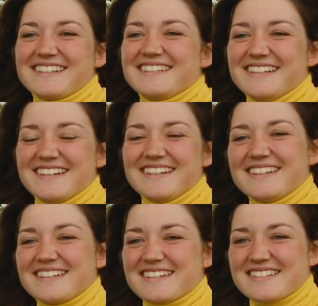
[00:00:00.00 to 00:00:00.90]
You know,
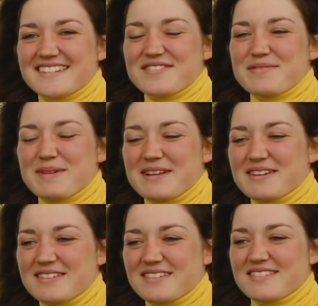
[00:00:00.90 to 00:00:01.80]
it's never
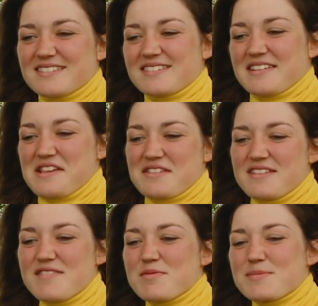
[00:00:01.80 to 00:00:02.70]

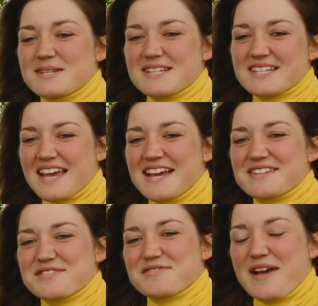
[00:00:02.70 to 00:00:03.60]
been
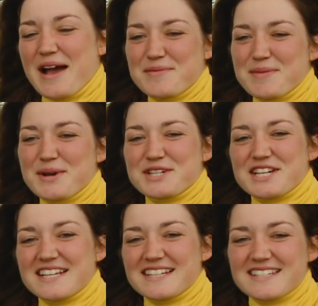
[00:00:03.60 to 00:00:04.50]
scared of how much
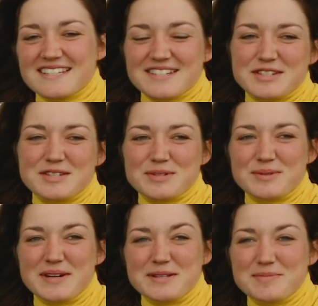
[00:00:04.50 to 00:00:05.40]
it is, just
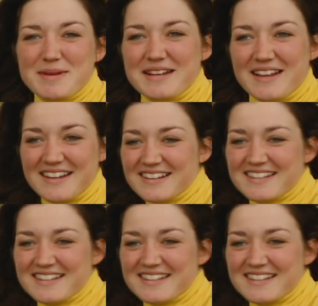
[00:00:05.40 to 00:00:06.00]
always been like,